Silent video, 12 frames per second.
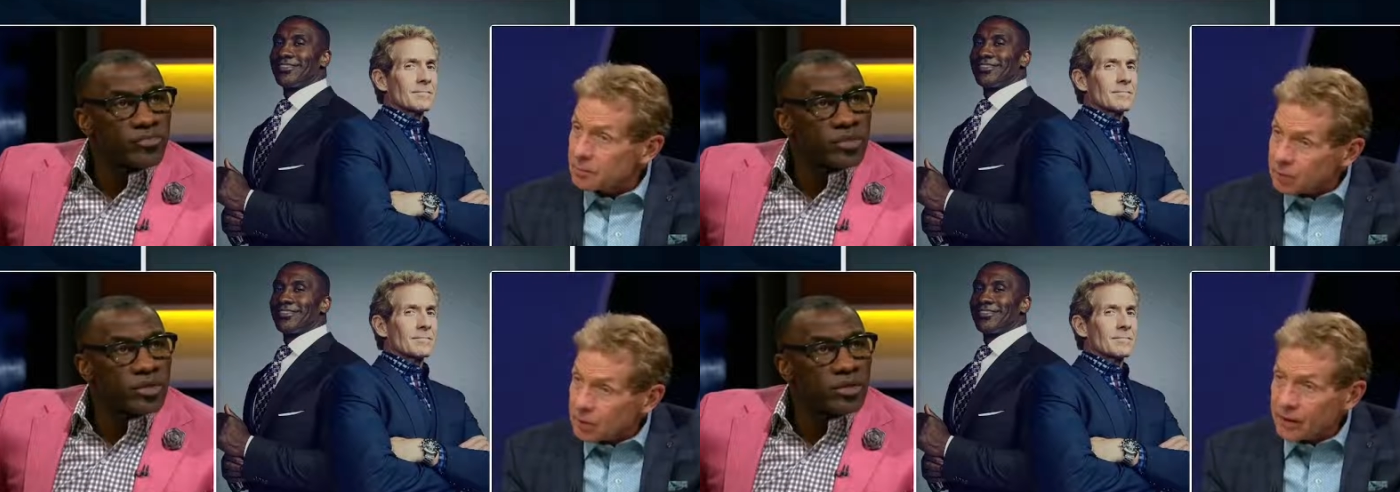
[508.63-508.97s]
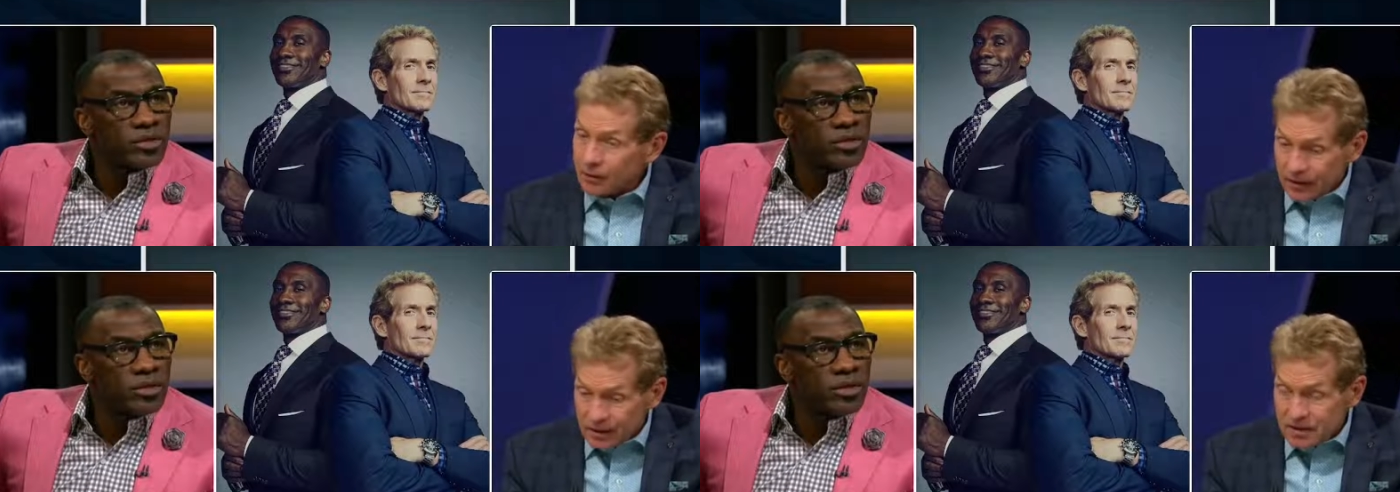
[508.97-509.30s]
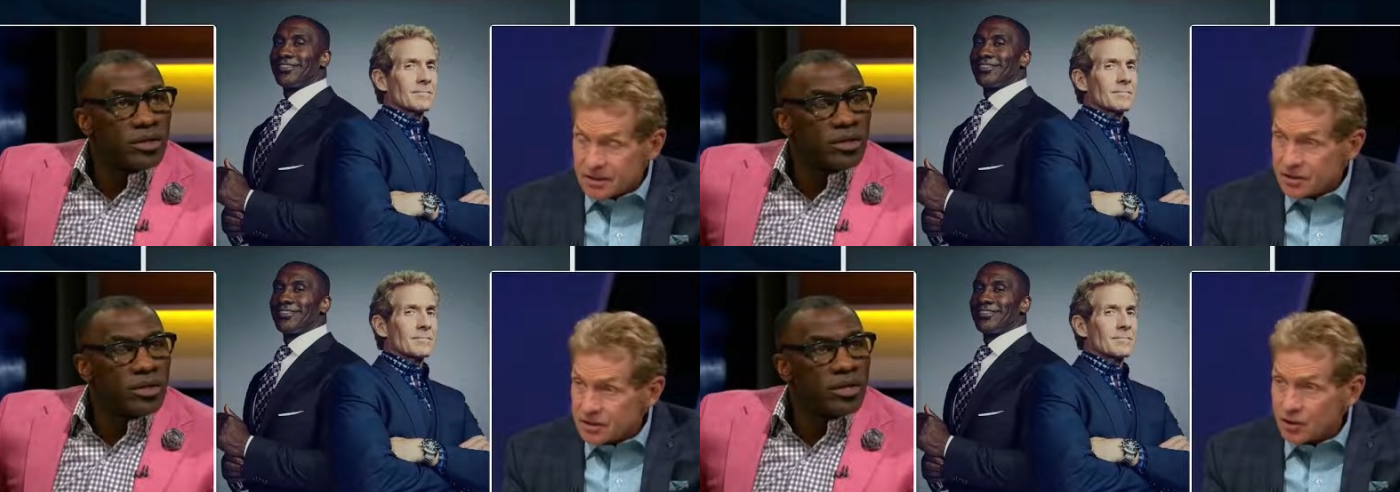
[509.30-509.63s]
Speaker 1: player and
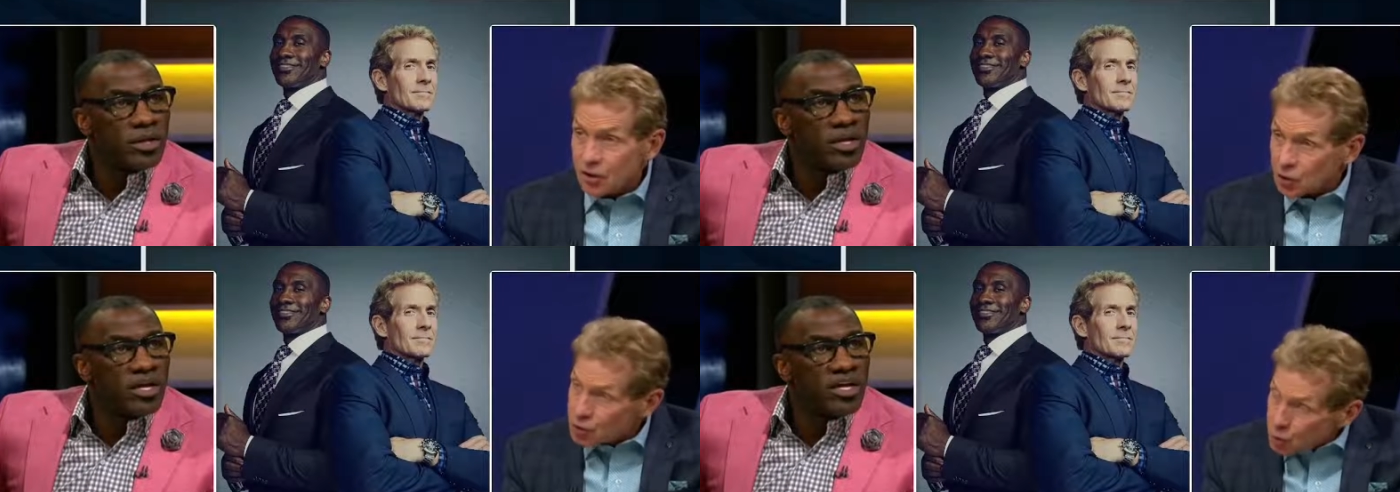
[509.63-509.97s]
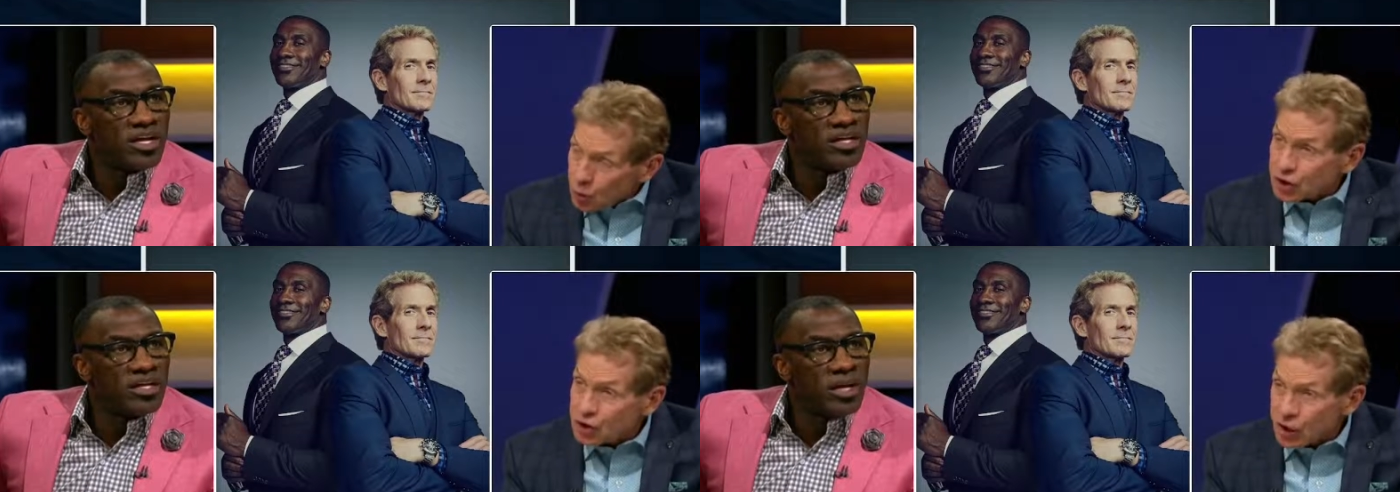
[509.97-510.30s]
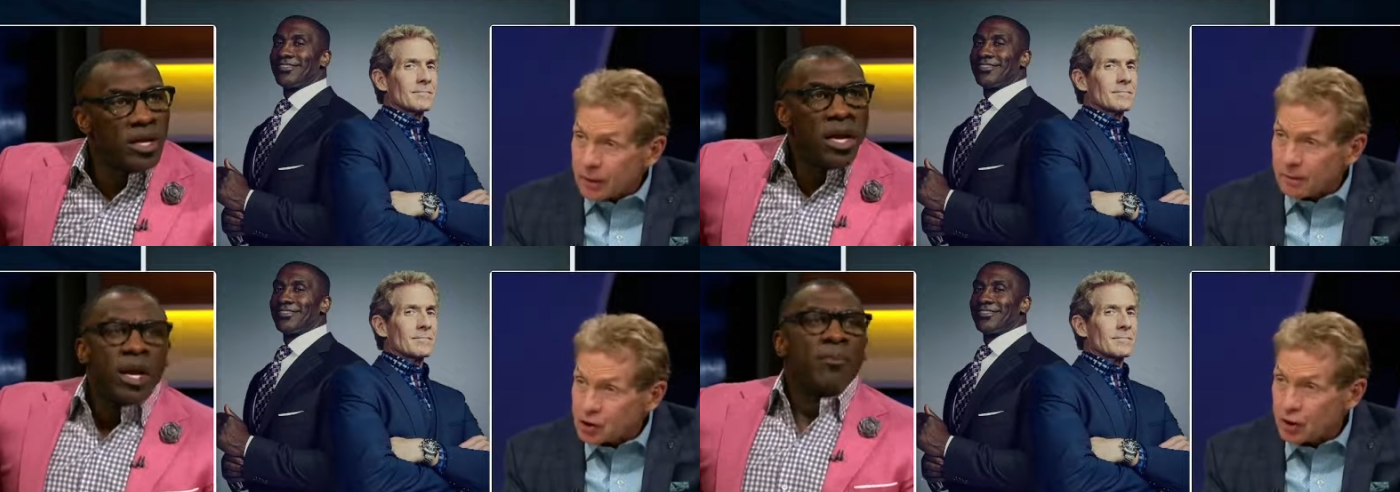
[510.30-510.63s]
assistant coach, won a
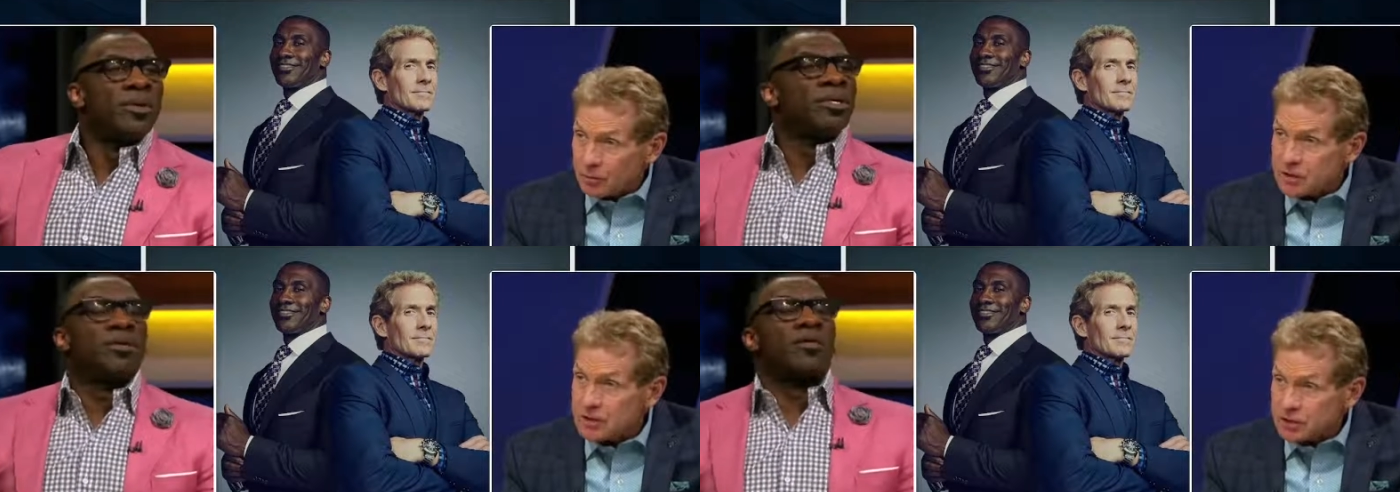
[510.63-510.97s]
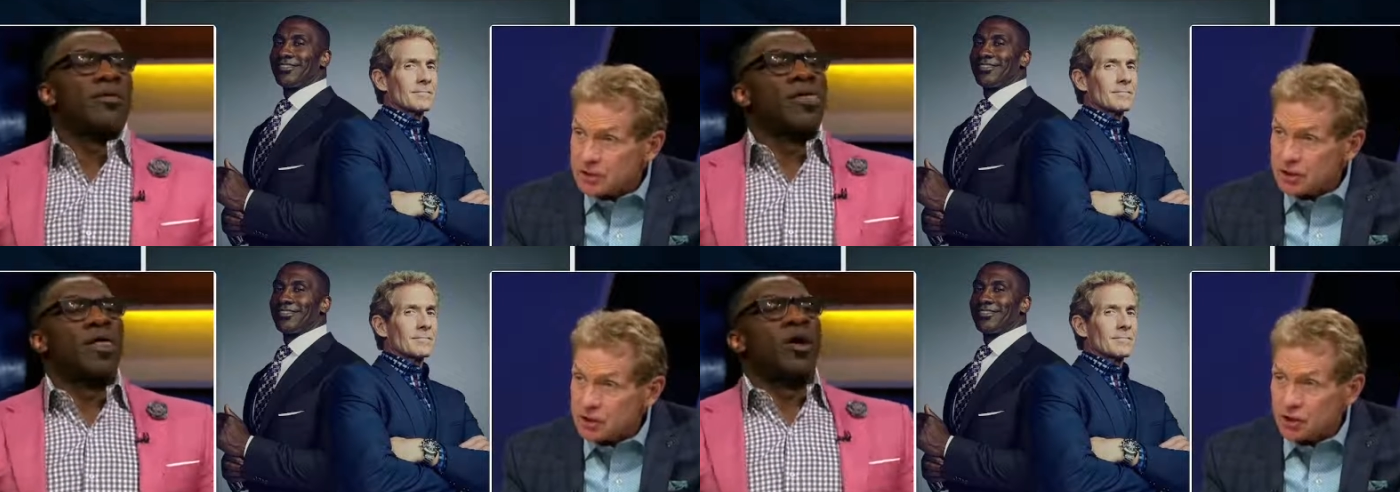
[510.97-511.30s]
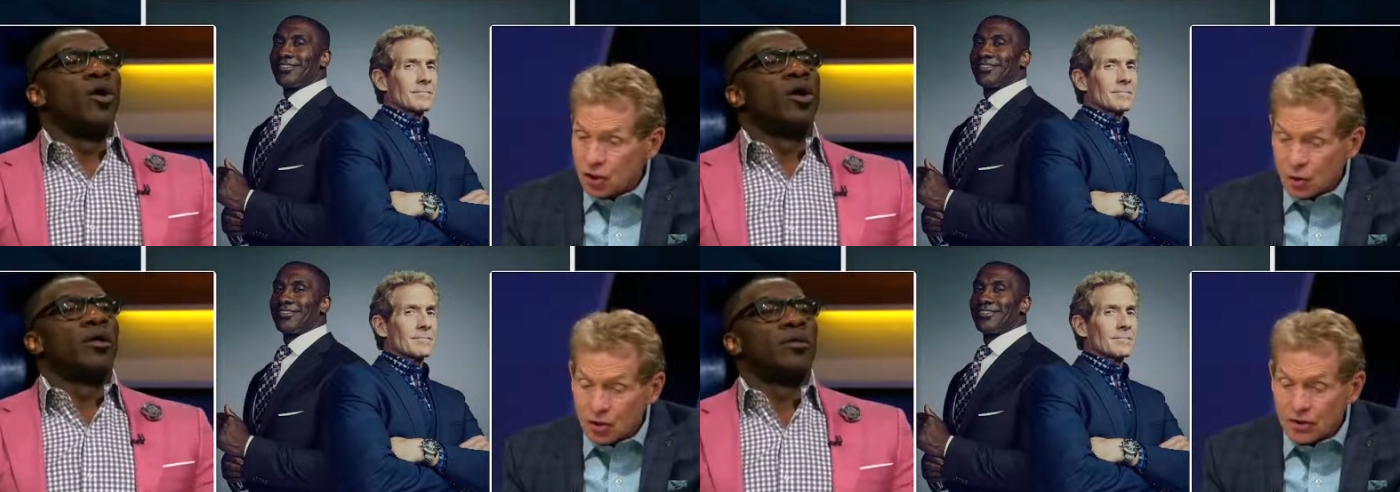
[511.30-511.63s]
championship as an assistant
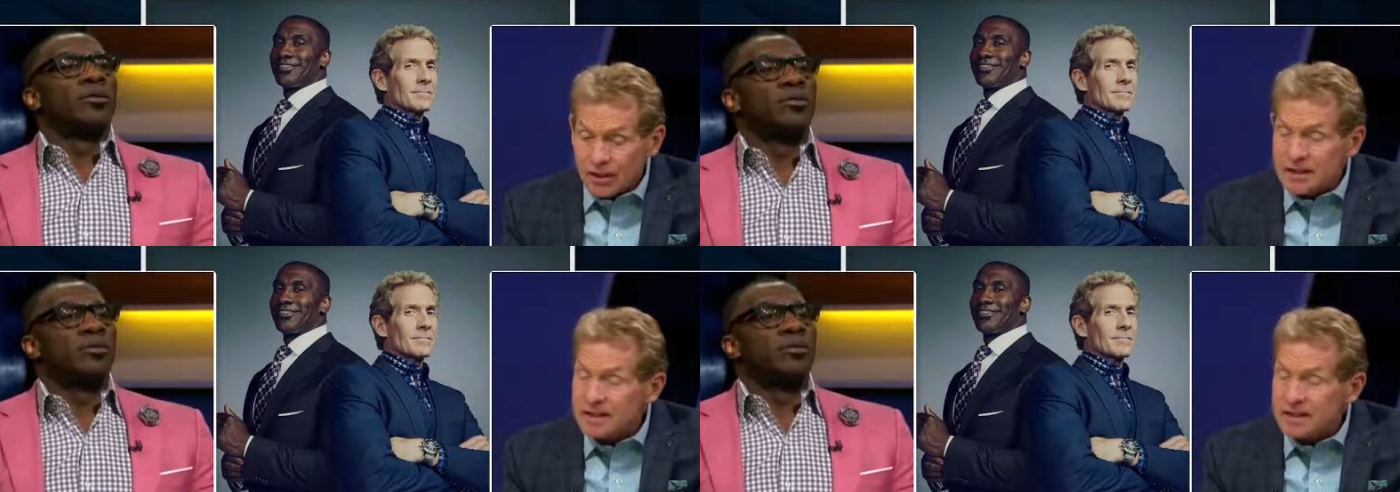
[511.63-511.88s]
coach, and they